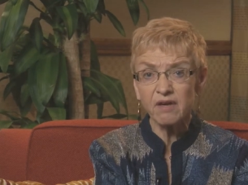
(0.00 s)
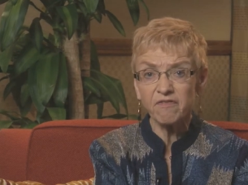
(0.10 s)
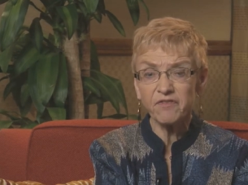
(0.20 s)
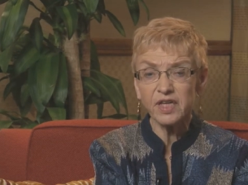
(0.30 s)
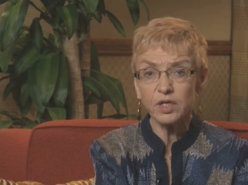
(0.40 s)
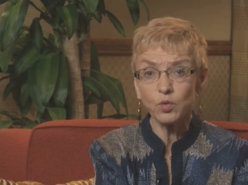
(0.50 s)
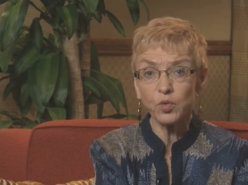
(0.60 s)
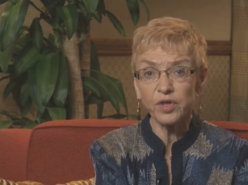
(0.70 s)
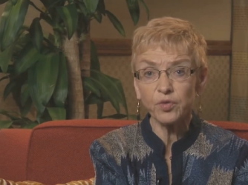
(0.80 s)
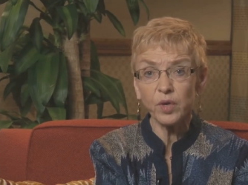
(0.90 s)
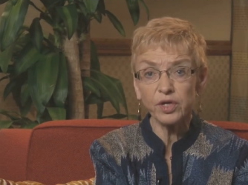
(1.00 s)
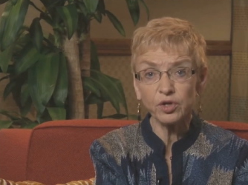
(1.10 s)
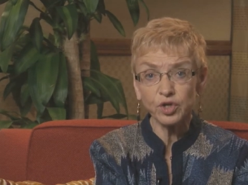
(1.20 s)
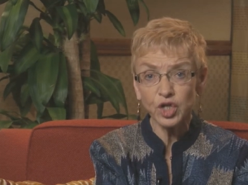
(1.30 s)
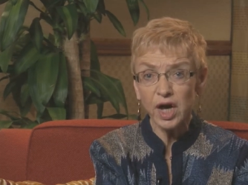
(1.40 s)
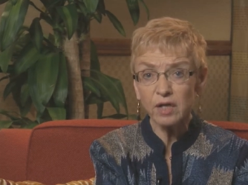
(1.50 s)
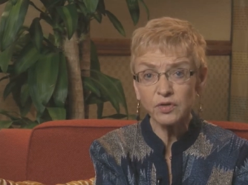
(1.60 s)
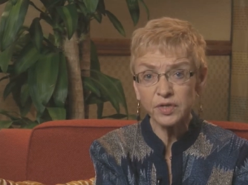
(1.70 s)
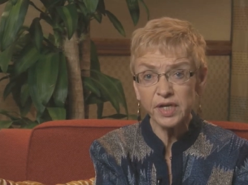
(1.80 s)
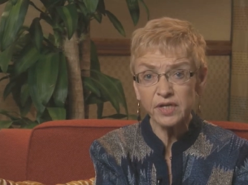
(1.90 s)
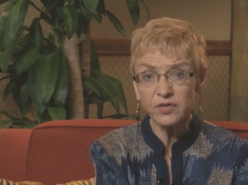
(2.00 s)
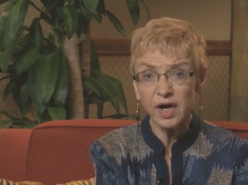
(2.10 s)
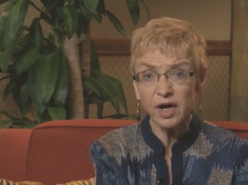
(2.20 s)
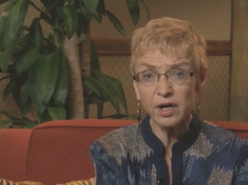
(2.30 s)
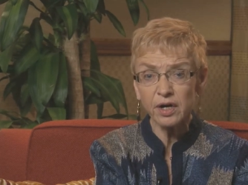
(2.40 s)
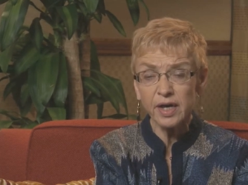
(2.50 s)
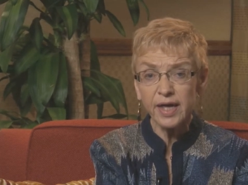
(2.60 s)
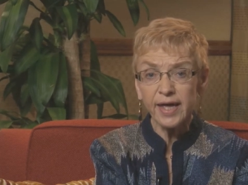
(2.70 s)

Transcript: fit with what your child's needs are,